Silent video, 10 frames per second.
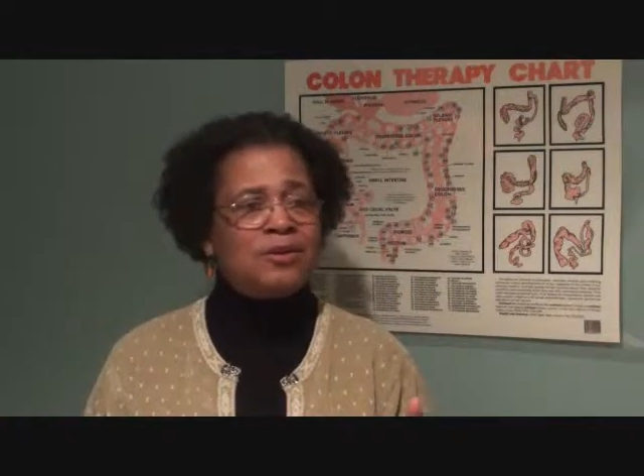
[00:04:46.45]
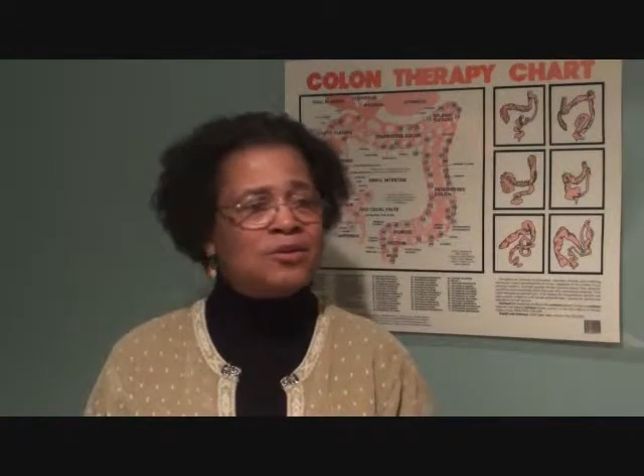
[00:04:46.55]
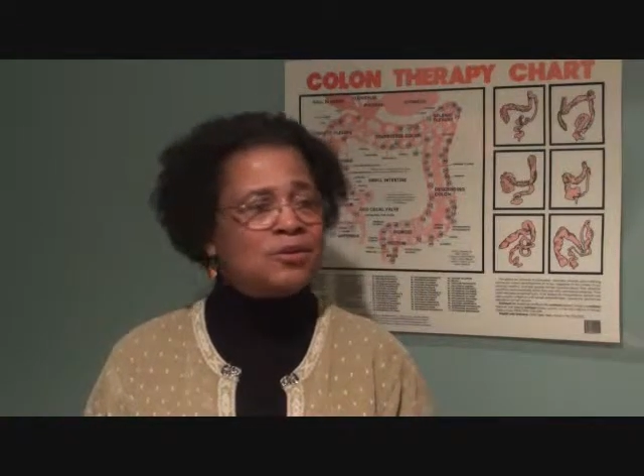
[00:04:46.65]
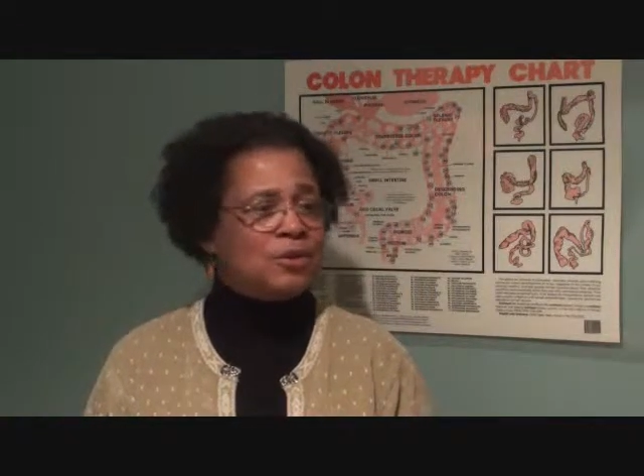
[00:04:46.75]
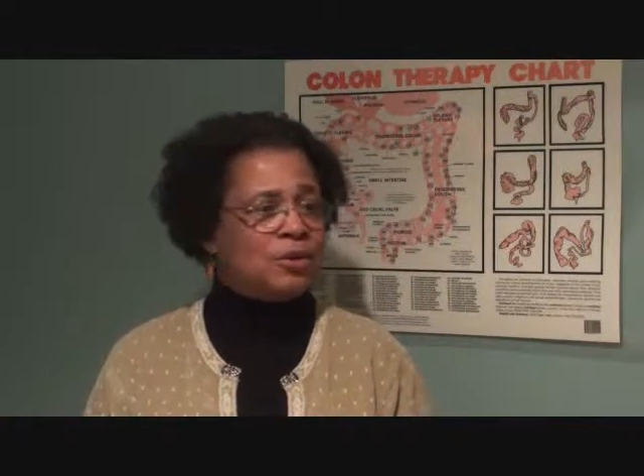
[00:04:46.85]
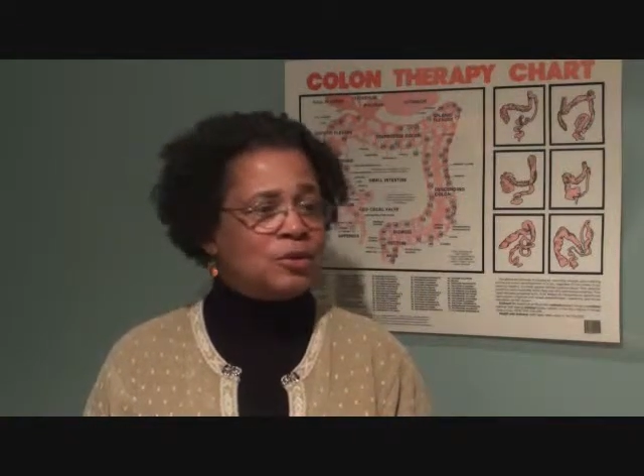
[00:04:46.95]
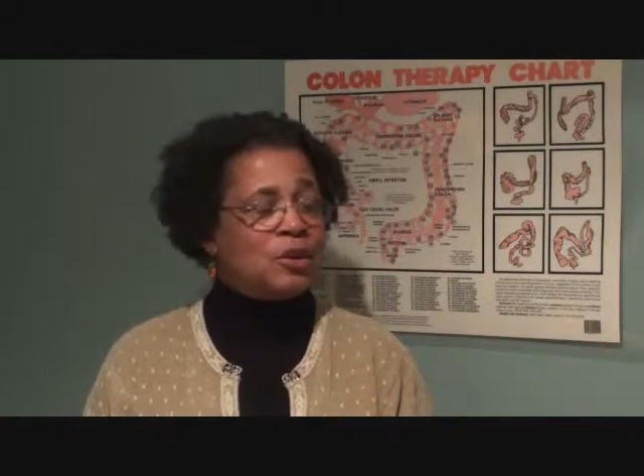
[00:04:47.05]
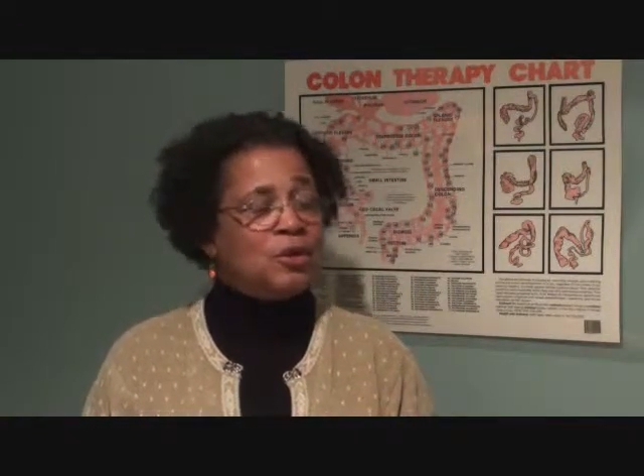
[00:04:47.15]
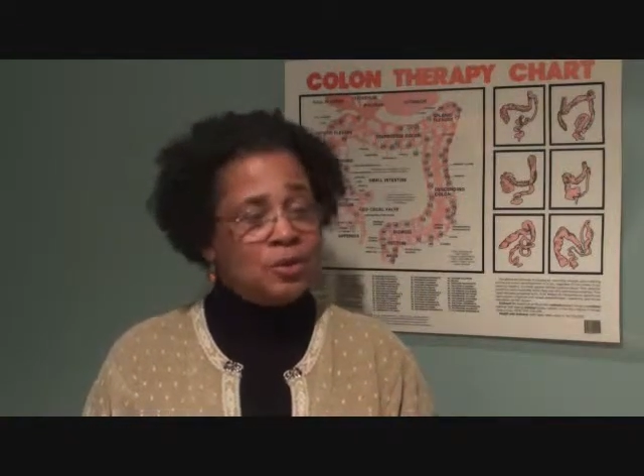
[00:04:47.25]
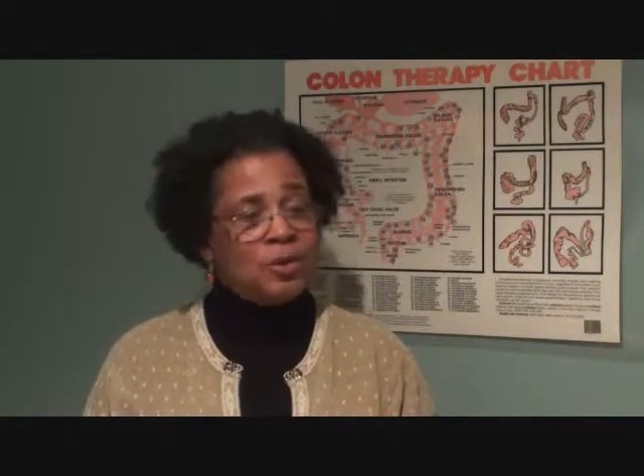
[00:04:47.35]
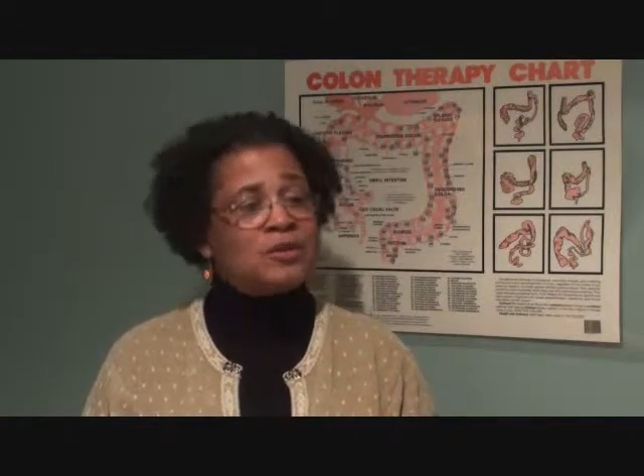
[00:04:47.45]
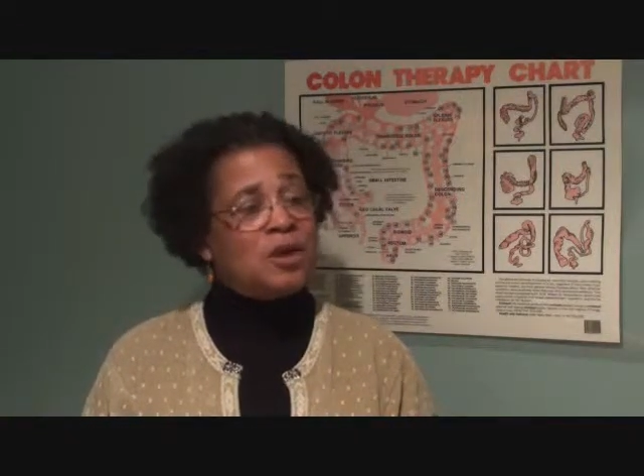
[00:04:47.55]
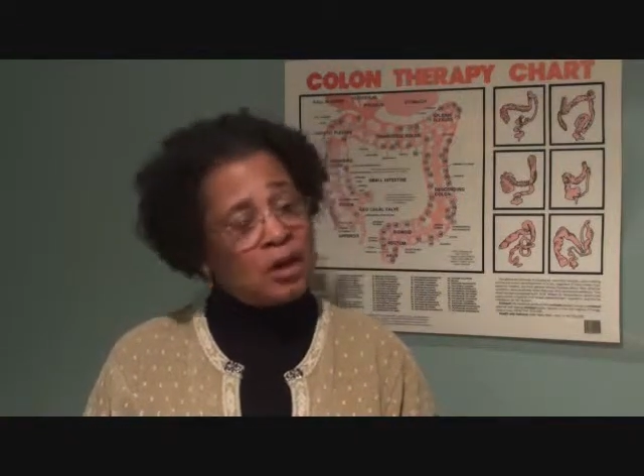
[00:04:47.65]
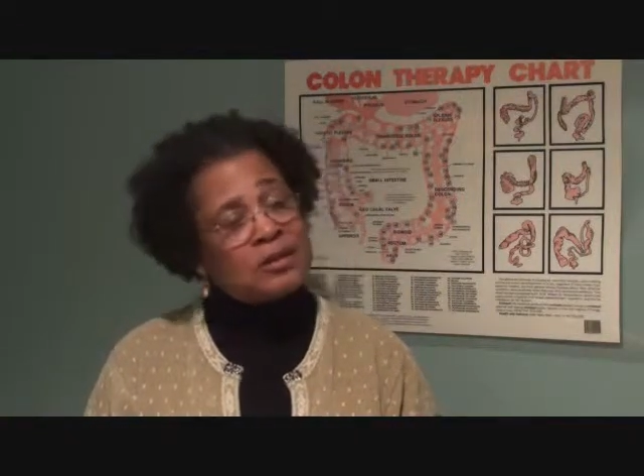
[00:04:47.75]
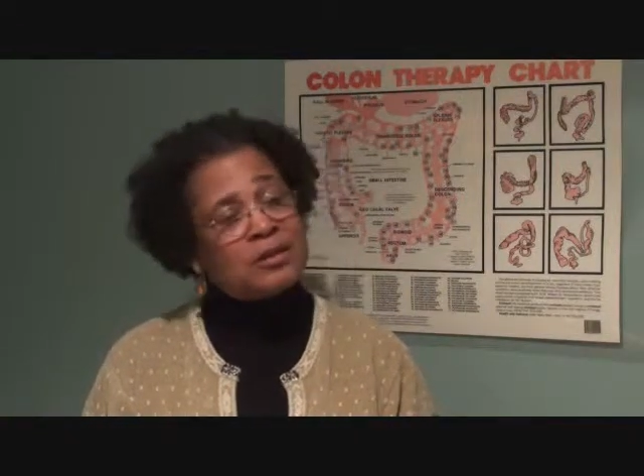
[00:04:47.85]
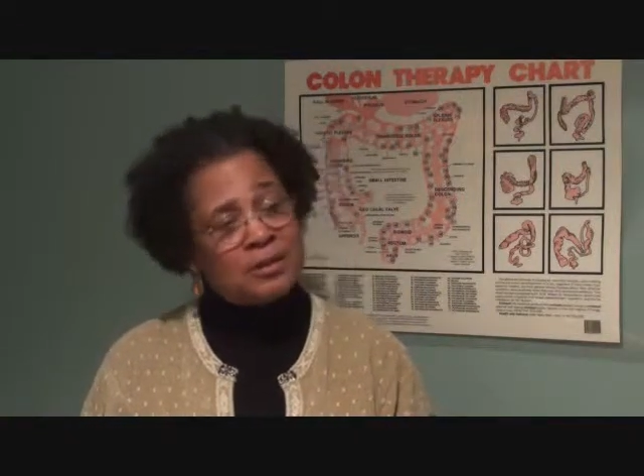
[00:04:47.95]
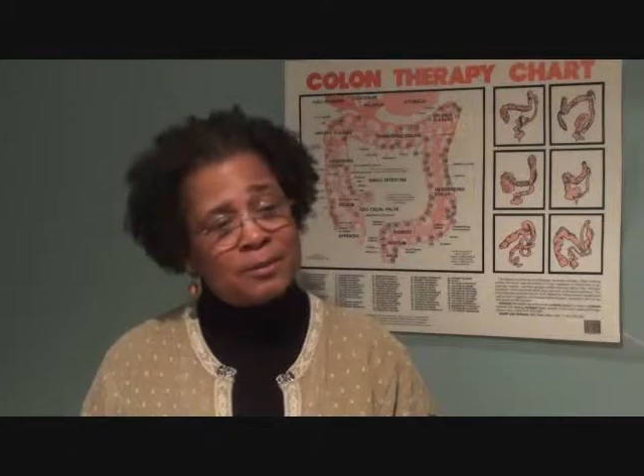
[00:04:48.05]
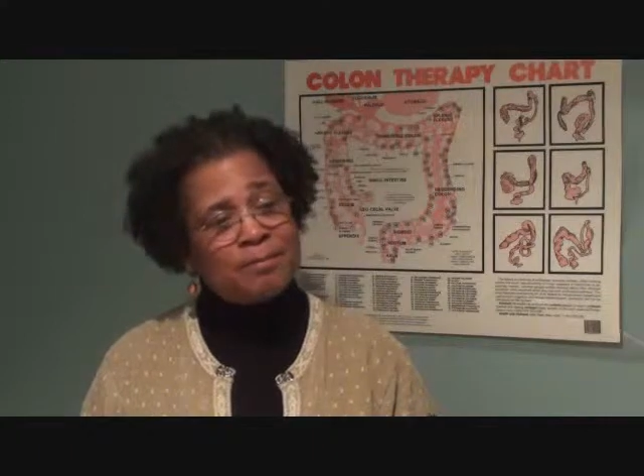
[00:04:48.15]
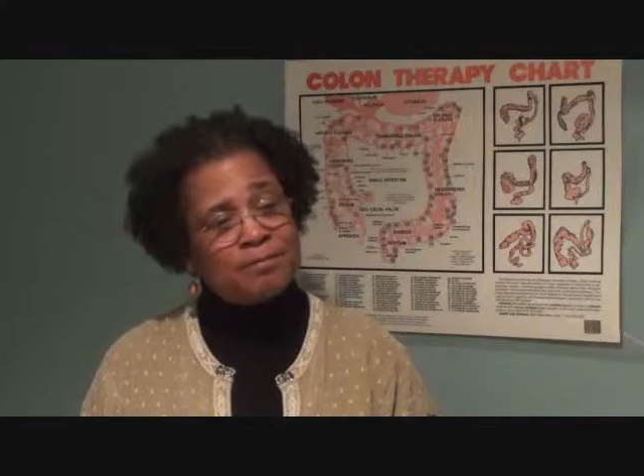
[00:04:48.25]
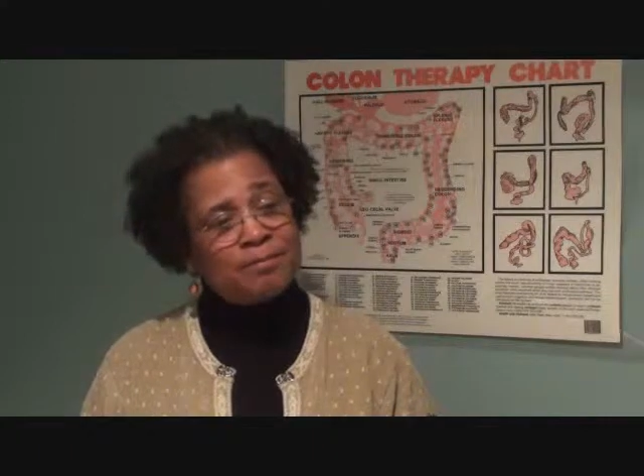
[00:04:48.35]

years old, who has autism.